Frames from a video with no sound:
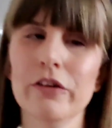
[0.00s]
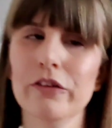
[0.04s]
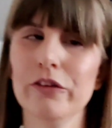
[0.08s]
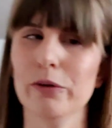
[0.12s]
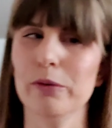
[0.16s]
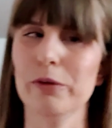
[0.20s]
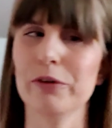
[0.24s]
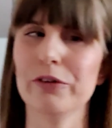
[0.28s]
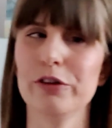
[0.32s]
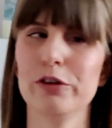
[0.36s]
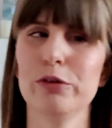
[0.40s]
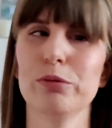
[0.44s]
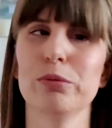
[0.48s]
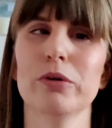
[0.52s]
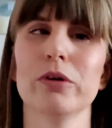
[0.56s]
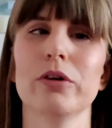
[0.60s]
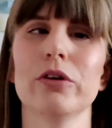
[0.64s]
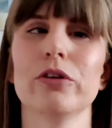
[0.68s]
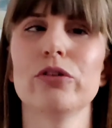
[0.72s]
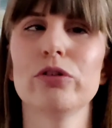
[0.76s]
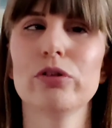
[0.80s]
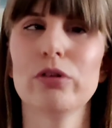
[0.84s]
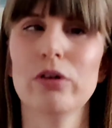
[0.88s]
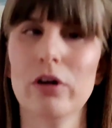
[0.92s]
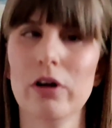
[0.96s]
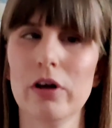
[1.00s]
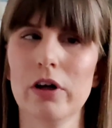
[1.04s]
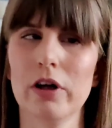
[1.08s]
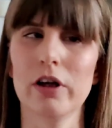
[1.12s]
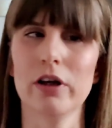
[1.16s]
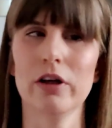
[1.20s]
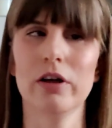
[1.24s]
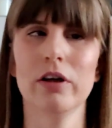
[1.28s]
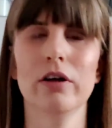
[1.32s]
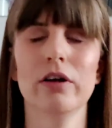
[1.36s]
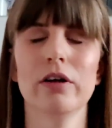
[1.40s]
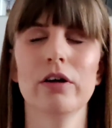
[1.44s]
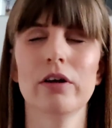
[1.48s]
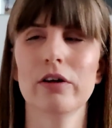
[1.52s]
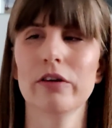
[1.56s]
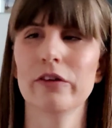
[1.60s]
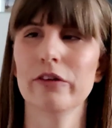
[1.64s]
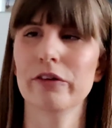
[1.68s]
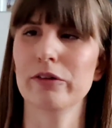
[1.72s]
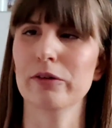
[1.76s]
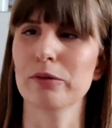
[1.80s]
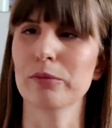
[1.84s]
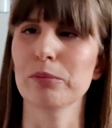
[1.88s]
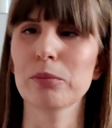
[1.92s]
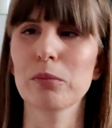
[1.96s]
so I did want to try
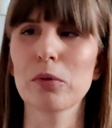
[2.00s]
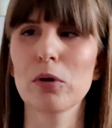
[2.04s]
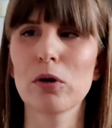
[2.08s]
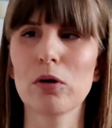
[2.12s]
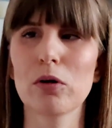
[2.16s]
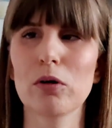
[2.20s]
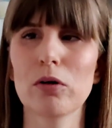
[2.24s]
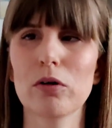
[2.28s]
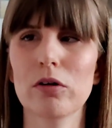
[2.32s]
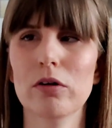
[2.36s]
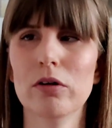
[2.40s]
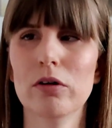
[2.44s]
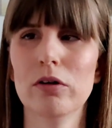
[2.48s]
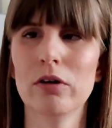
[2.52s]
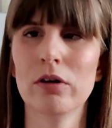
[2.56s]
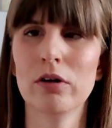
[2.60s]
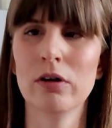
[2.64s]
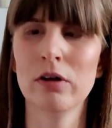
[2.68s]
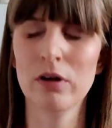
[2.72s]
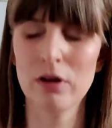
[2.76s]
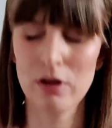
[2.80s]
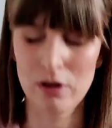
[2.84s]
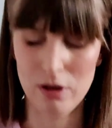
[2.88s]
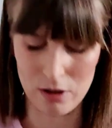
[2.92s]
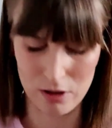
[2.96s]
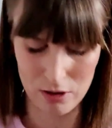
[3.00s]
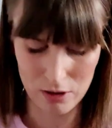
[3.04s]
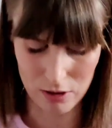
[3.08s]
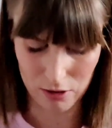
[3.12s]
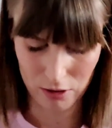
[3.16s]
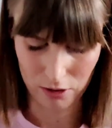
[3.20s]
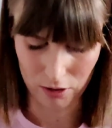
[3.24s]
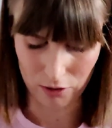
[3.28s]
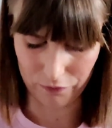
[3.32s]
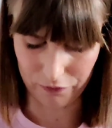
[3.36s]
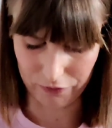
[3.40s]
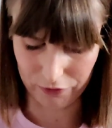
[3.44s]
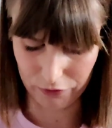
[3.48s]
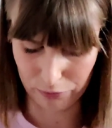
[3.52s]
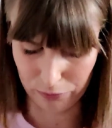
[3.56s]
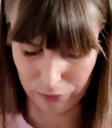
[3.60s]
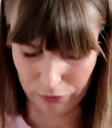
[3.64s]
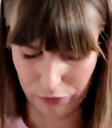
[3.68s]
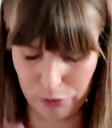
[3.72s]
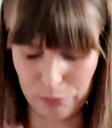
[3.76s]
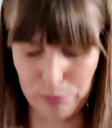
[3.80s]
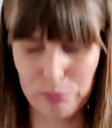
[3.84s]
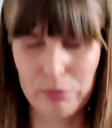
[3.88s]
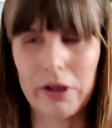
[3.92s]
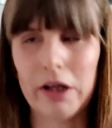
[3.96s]
some more of these
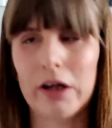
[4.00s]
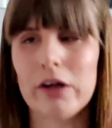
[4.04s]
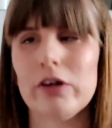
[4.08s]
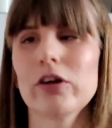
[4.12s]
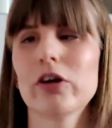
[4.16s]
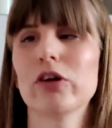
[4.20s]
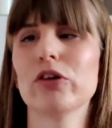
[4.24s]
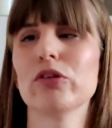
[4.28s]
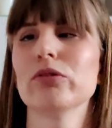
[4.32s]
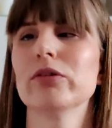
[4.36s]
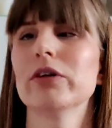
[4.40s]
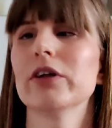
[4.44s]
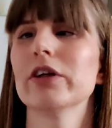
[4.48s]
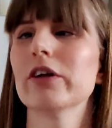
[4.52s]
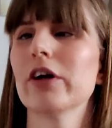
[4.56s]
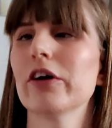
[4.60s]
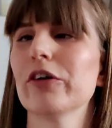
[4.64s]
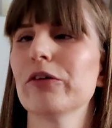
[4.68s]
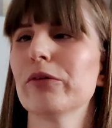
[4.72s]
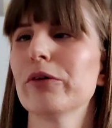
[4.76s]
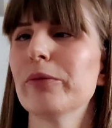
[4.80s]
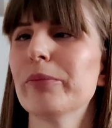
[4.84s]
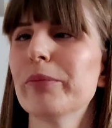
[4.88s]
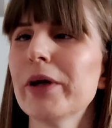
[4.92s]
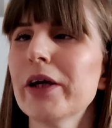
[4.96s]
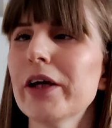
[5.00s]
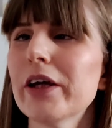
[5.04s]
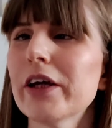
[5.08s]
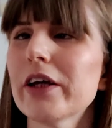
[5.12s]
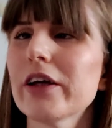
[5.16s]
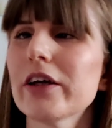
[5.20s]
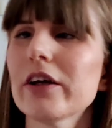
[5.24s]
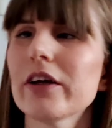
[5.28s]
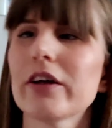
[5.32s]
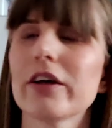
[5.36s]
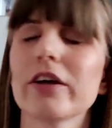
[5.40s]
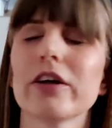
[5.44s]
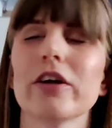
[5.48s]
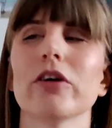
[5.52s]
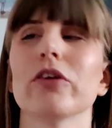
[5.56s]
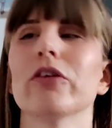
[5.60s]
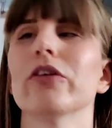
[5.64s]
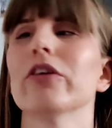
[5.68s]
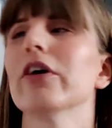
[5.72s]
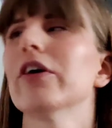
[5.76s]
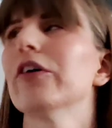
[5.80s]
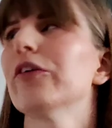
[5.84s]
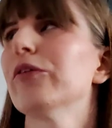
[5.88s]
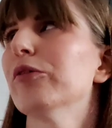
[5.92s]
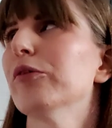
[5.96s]
ones. The brown goes really nice with the pink, it
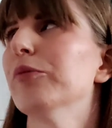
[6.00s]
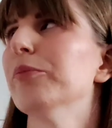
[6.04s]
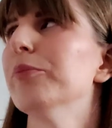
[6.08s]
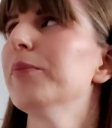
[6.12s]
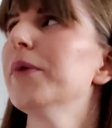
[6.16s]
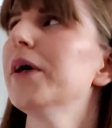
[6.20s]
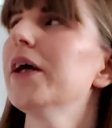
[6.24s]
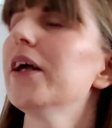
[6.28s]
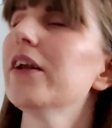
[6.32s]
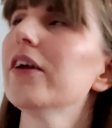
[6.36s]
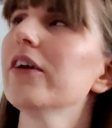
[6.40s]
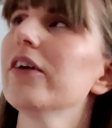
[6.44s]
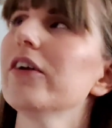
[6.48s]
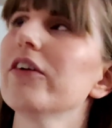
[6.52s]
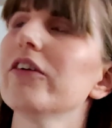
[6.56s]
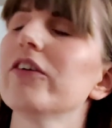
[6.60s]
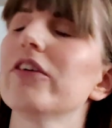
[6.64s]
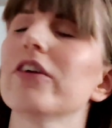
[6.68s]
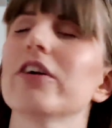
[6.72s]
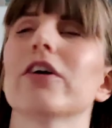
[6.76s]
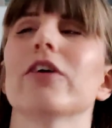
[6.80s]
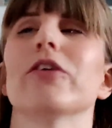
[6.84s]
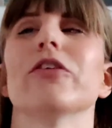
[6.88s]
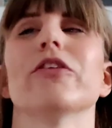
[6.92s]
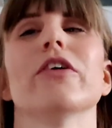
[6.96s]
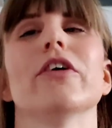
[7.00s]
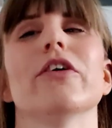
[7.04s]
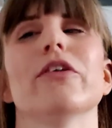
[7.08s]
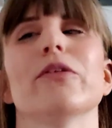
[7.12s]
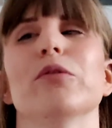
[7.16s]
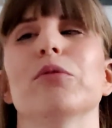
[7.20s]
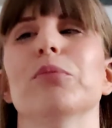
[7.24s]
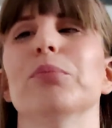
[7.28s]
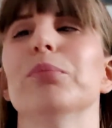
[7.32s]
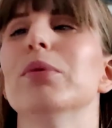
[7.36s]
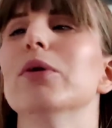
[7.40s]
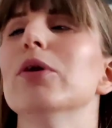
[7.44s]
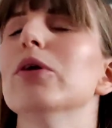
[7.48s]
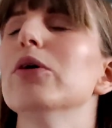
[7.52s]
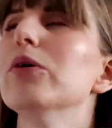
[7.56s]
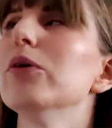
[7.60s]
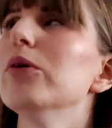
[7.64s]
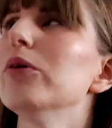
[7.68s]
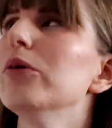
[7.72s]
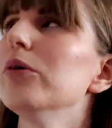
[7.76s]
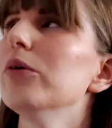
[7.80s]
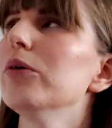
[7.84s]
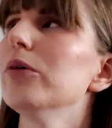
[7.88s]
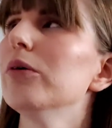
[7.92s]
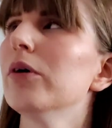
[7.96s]
goes nice with mint, it goes nice with
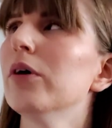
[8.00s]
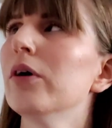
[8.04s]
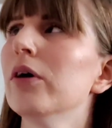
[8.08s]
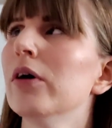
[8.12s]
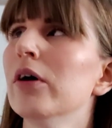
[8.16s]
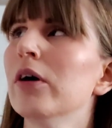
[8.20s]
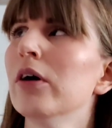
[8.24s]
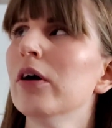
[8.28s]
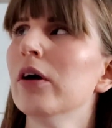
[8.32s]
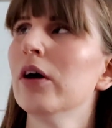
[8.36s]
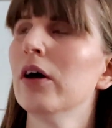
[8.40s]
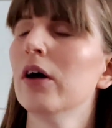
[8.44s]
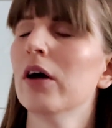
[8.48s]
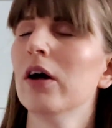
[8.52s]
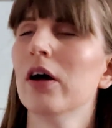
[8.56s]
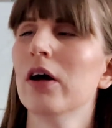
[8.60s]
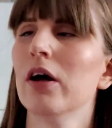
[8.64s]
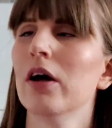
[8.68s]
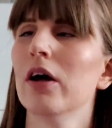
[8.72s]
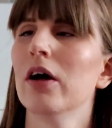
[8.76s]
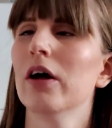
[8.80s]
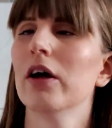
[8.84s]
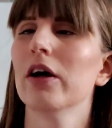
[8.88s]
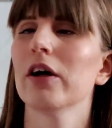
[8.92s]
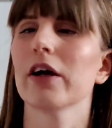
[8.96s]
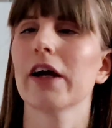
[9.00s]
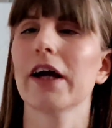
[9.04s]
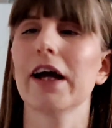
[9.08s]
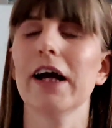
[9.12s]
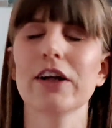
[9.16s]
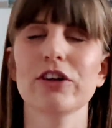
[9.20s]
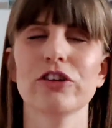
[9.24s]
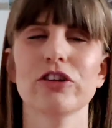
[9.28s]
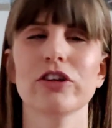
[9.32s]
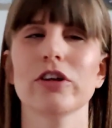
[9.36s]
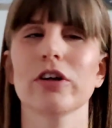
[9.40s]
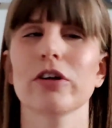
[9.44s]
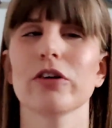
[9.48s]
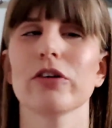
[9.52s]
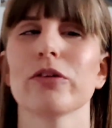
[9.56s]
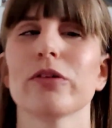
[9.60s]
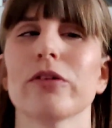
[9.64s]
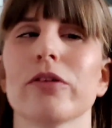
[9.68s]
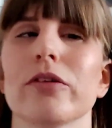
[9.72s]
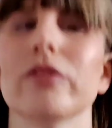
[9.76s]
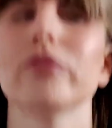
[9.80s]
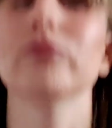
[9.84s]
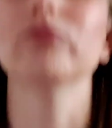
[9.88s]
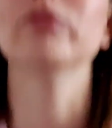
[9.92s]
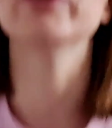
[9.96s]
blue. It actually
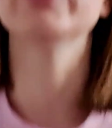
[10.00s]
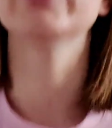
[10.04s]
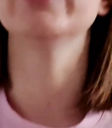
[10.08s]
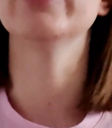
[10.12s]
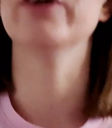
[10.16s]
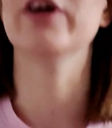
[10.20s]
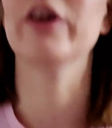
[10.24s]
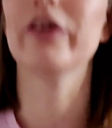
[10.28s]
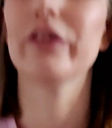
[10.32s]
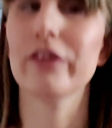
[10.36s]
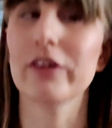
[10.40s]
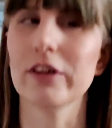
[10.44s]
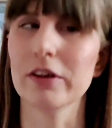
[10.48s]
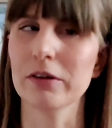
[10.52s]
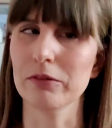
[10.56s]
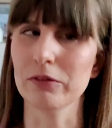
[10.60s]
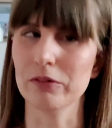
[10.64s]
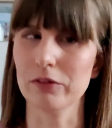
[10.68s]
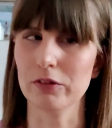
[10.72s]
goes really nicely